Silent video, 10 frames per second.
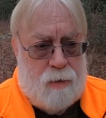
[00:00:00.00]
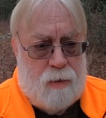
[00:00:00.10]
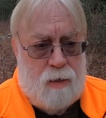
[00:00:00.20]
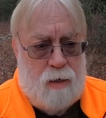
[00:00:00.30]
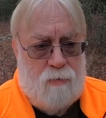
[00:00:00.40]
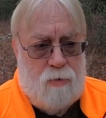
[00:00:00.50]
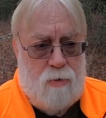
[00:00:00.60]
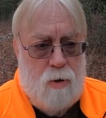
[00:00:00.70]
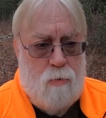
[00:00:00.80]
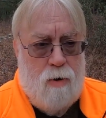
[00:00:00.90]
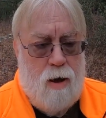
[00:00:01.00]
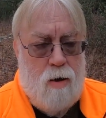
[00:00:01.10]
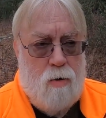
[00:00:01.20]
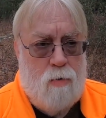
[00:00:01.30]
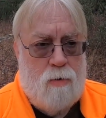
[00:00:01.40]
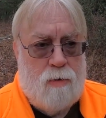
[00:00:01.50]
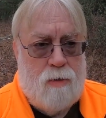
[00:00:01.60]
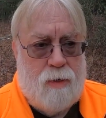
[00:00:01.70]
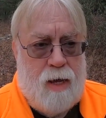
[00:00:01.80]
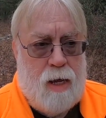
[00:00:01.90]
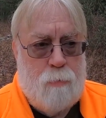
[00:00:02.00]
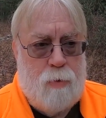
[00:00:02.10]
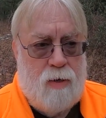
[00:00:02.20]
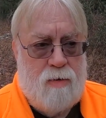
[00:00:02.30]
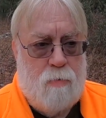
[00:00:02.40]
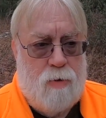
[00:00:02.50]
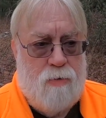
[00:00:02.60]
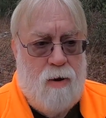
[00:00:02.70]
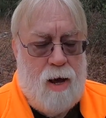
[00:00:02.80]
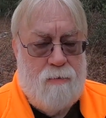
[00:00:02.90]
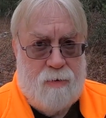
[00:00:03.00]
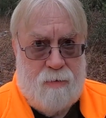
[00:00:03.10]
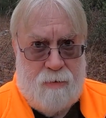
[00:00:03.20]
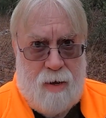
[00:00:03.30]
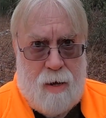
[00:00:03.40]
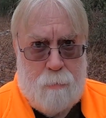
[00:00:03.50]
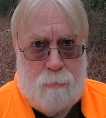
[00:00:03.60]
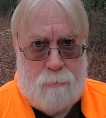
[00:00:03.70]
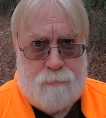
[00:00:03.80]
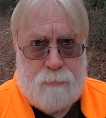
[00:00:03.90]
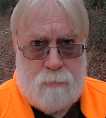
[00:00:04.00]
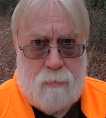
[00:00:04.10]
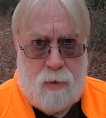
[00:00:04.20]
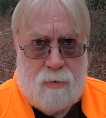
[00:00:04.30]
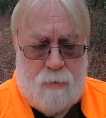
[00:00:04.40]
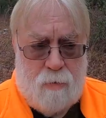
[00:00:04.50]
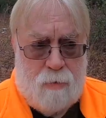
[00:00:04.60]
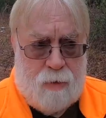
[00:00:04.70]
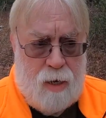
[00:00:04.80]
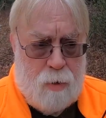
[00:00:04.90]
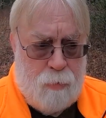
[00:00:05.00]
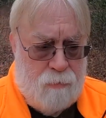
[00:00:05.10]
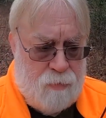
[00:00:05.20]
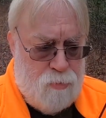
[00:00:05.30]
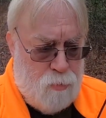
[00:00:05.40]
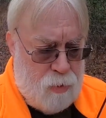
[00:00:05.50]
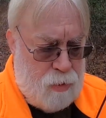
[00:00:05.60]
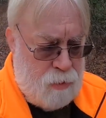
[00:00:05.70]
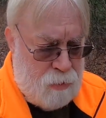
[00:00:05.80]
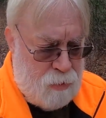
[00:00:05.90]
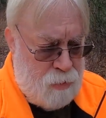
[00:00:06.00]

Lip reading: And if you don't know, the canopy is what drives the sap. So the canopy of the tree